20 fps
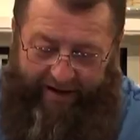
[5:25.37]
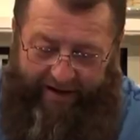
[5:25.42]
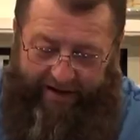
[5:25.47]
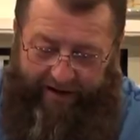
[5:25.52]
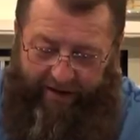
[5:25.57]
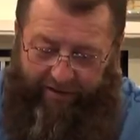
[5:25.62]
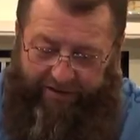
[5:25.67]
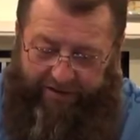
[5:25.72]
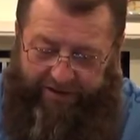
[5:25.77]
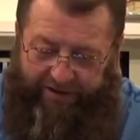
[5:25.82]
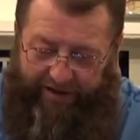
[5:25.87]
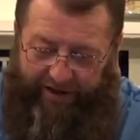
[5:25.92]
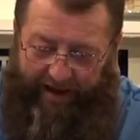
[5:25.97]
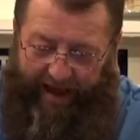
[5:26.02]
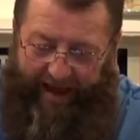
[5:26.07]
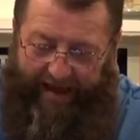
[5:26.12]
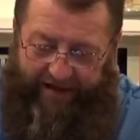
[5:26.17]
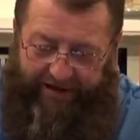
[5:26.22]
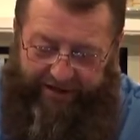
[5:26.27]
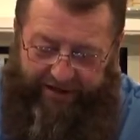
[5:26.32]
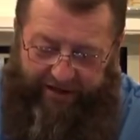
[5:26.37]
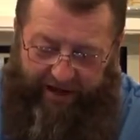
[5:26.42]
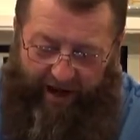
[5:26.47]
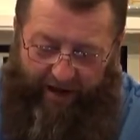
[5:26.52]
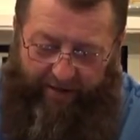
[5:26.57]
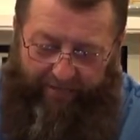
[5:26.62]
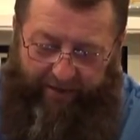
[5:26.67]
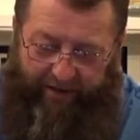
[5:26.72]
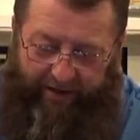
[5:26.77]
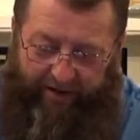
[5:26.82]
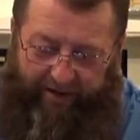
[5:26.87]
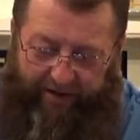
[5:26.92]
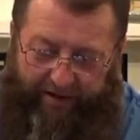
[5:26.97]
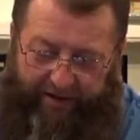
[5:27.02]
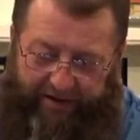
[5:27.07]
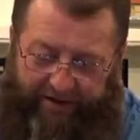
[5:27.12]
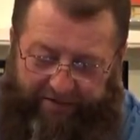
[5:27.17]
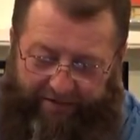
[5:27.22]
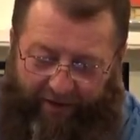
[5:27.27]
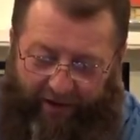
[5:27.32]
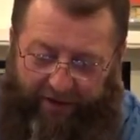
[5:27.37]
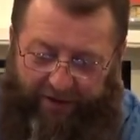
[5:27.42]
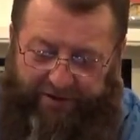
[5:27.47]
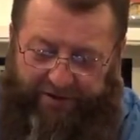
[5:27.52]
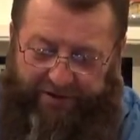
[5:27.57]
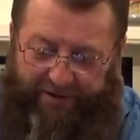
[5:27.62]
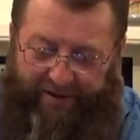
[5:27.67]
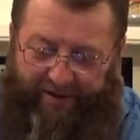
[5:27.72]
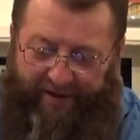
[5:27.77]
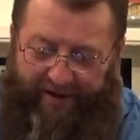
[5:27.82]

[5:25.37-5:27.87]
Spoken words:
Notice the last psalm here in this verse.